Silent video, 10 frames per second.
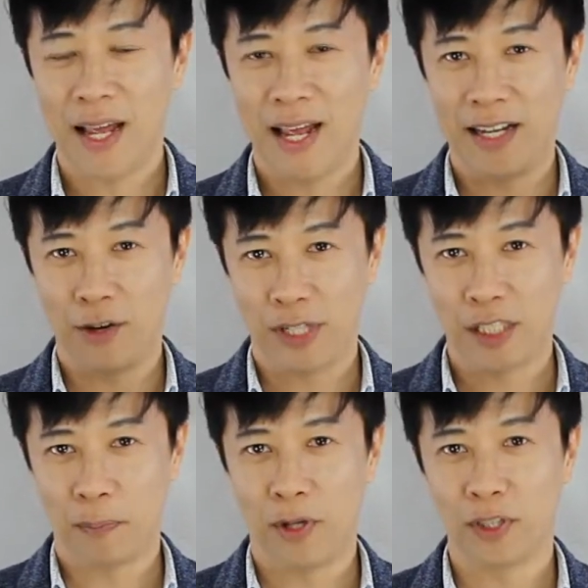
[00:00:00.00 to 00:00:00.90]
and they are
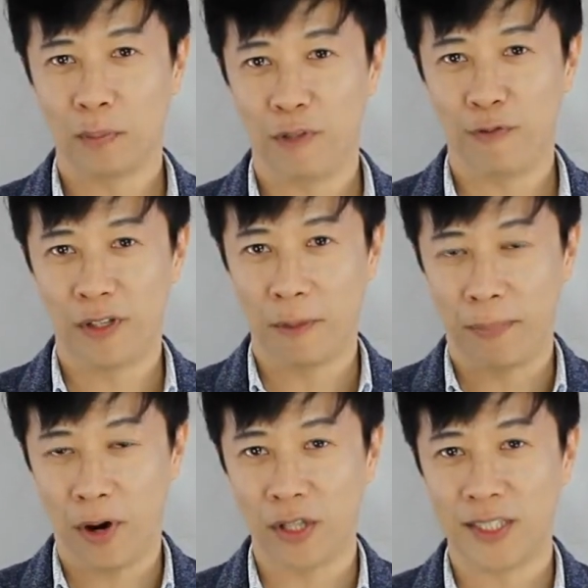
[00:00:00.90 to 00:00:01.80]
responsible for the
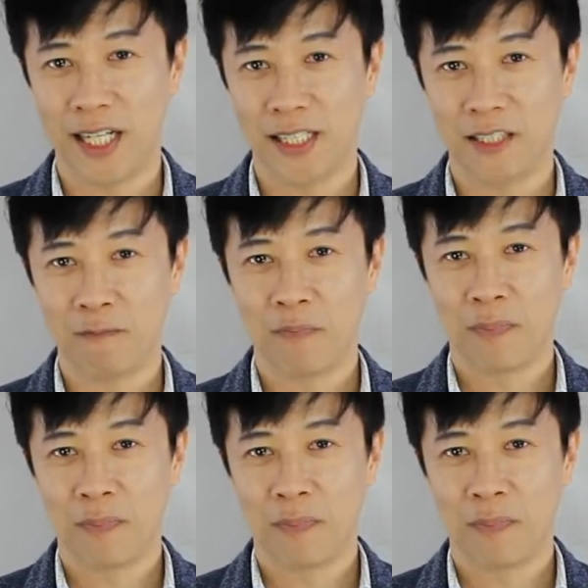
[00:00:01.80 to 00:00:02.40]
process